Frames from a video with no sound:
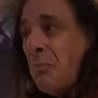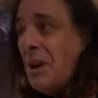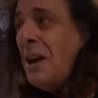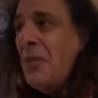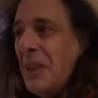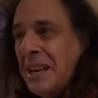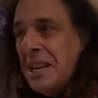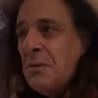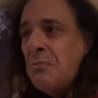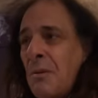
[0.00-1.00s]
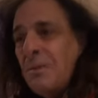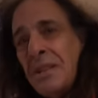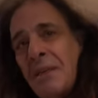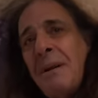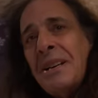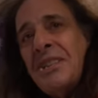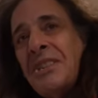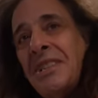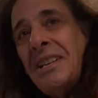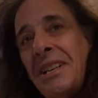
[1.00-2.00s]
what I think is probably the
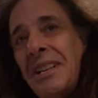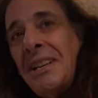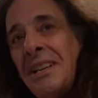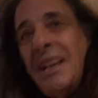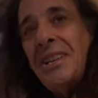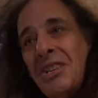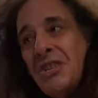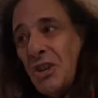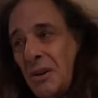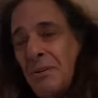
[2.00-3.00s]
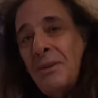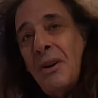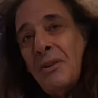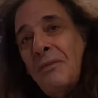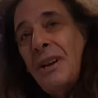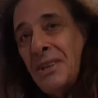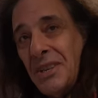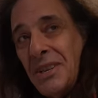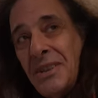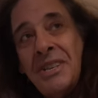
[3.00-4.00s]
best uh, collector's shop in the whole of
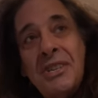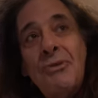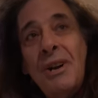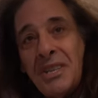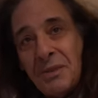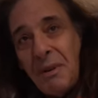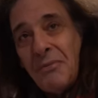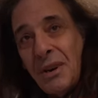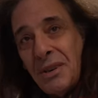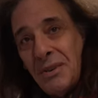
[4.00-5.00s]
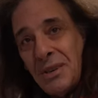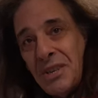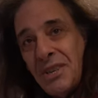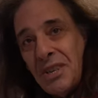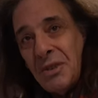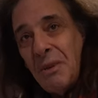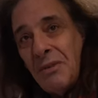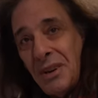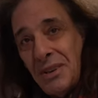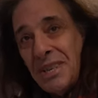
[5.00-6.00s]
London. This is Rise Above Records, Archway
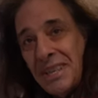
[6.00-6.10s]
Road.